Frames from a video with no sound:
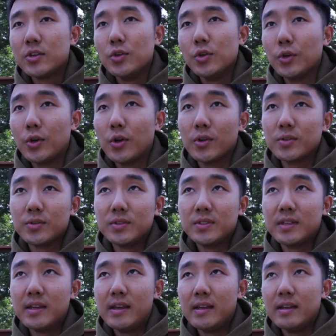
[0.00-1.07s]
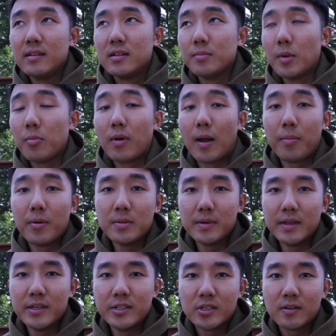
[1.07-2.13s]
You could also say I'm a property
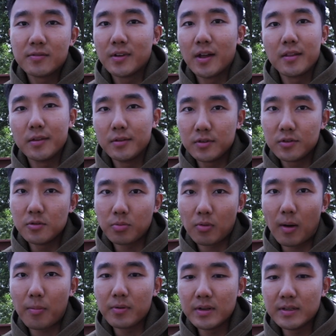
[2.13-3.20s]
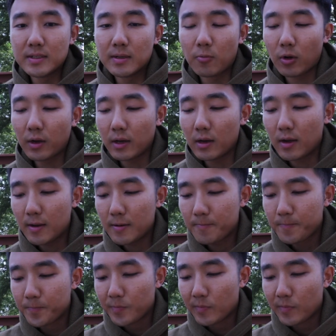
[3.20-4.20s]
manager. I've got these two properties that I'm working on.